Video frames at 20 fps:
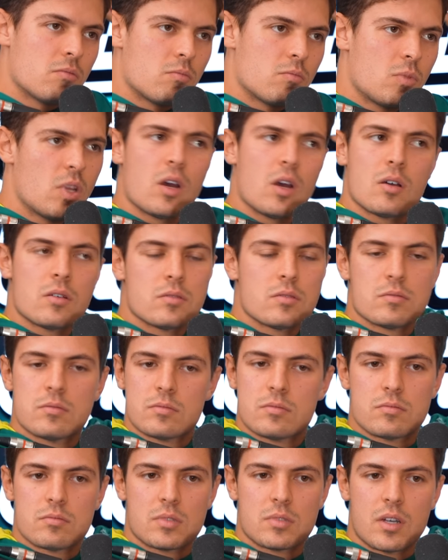No.
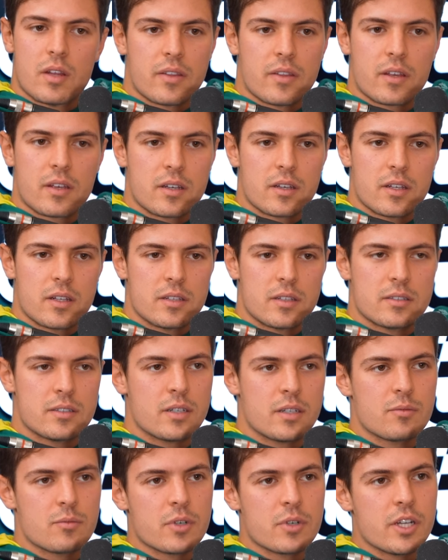No, I think it
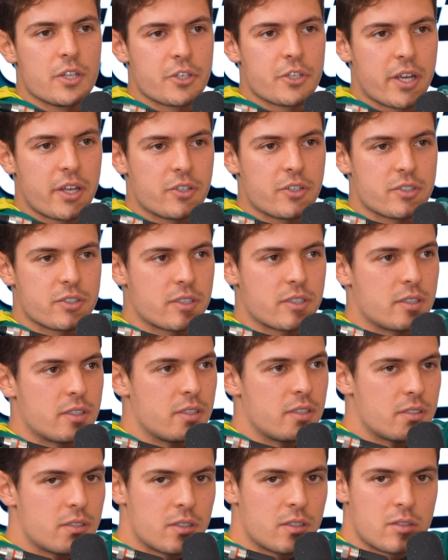didn't really change the,
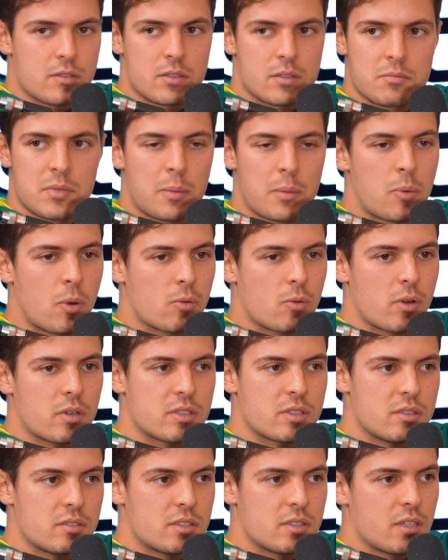you know, my
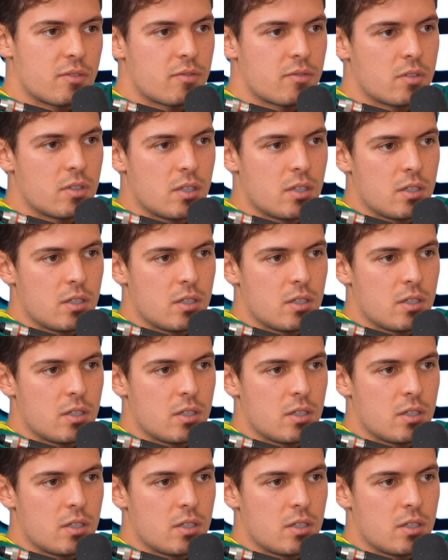progress and stuff.